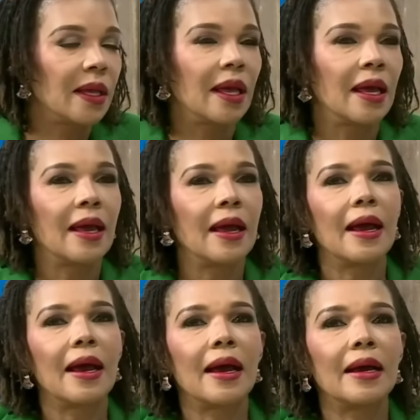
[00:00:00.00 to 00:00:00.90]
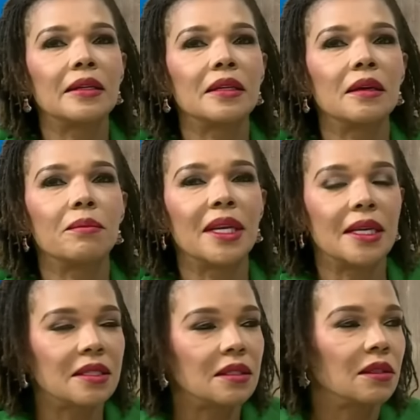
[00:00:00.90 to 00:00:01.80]
and minister,
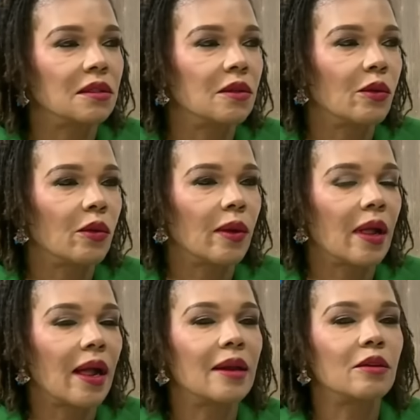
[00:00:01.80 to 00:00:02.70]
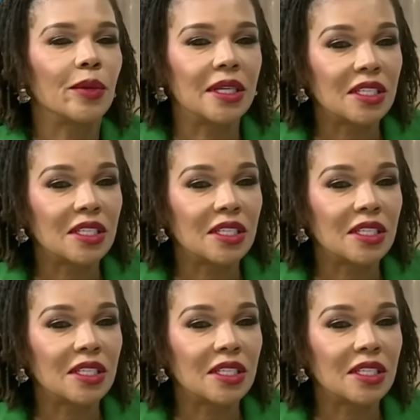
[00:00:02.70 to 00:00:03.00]
and we discussed,